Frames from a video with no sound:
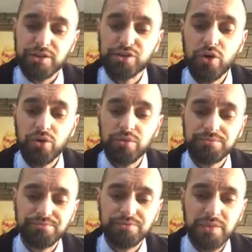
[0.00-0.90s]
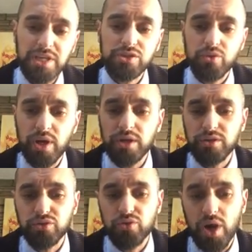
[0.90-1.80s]
So let's try
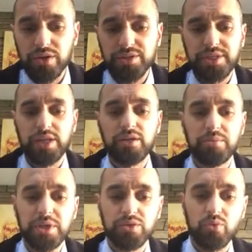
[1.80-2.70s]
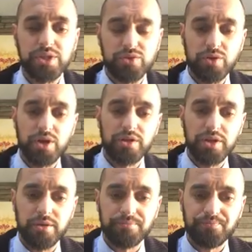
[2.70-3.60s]
to understand a little bit what's going on
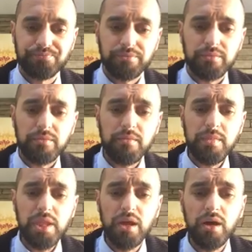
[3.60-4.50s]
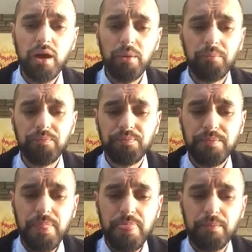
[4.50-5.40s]
here.
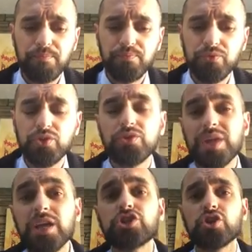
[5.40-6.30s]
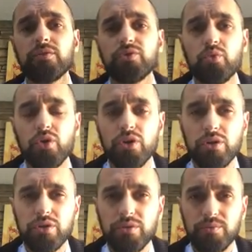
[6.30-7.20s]
The nature of the
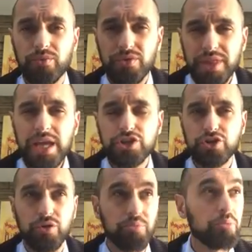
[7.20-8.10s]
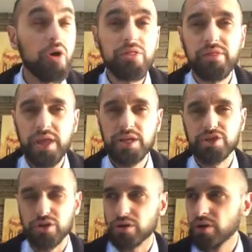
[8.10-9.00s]
world, Mother
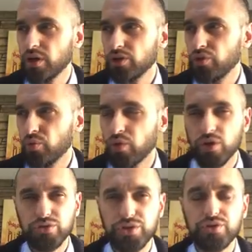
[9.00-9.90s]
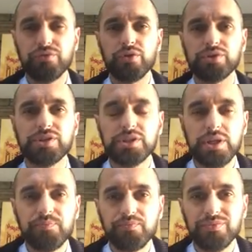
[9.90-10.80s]
Nature, the world, universe,
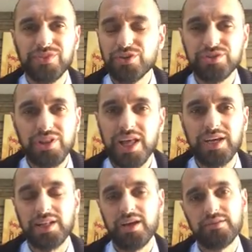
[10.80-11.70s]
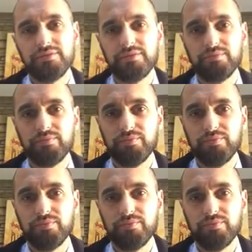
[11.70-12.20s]
doesn't like life.